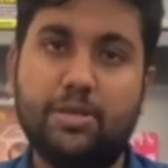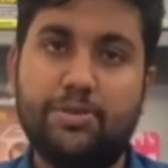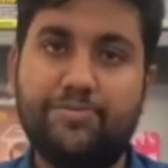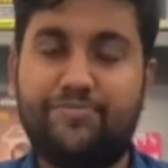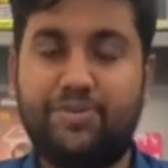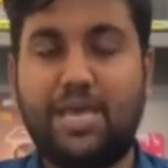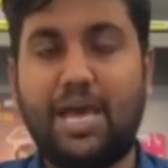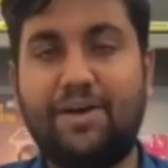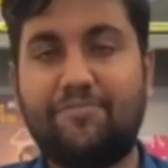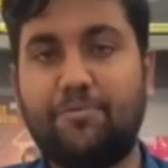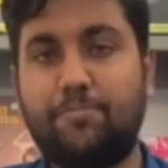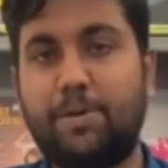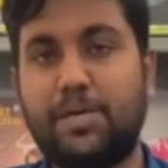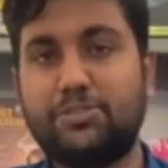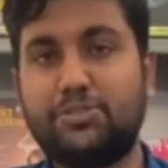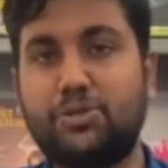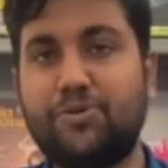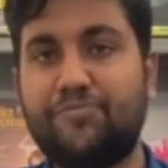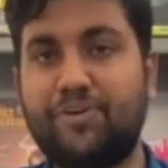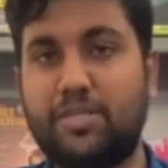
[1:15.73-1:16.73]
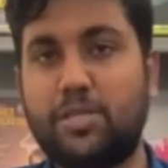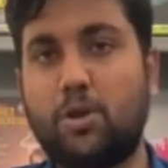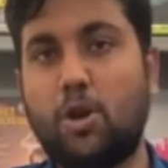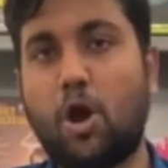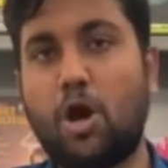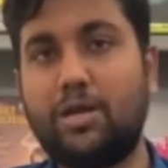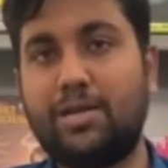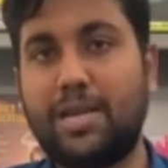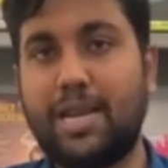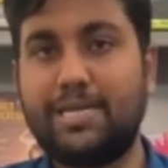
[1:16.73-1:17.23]
we have a bunch of other
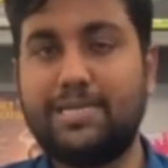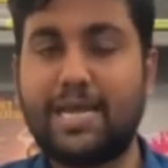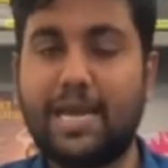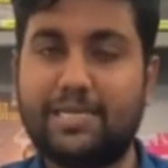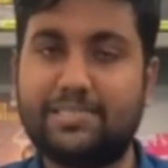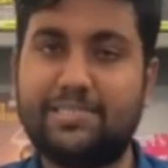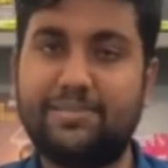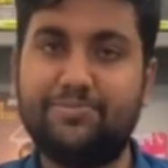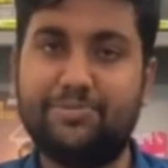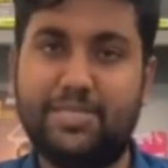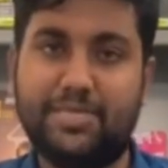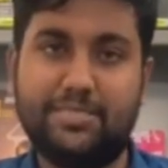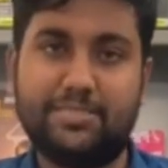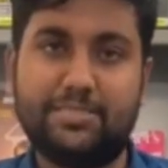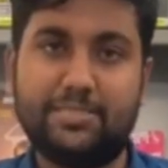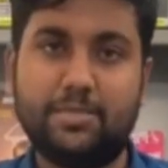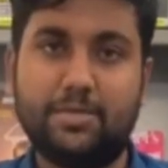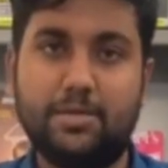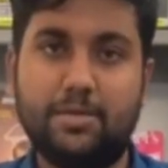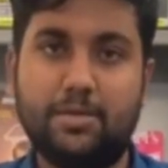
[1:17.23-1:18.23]
online activities